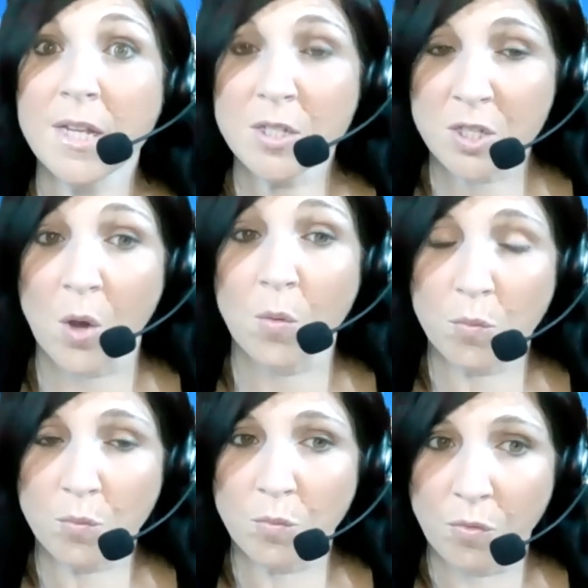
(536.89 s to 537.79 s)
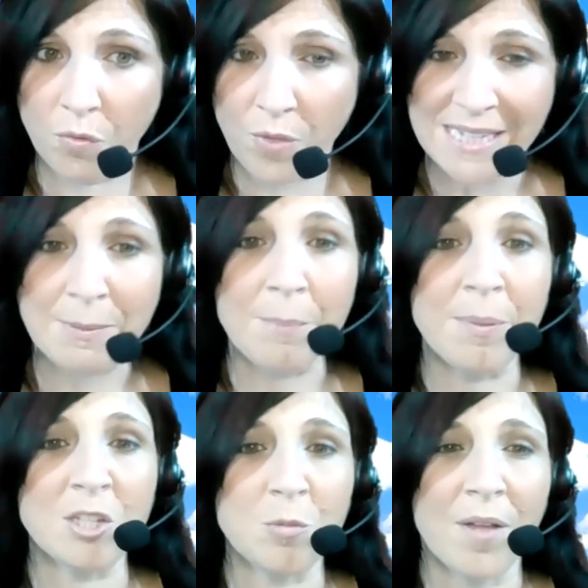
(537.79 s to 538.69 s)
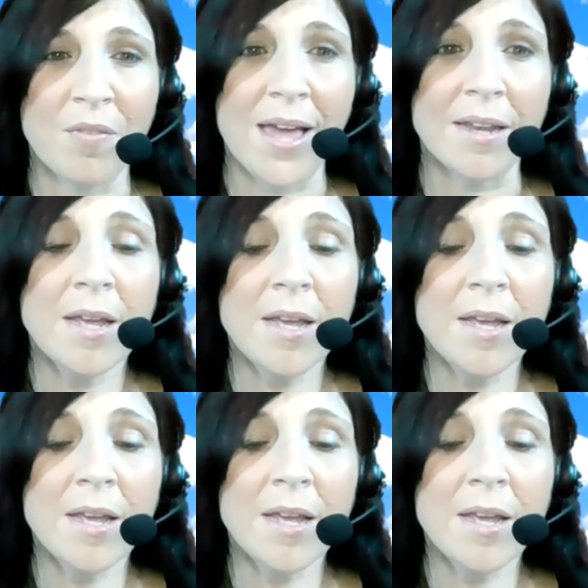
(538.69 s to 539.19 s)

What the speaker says: So that's my pitch about that.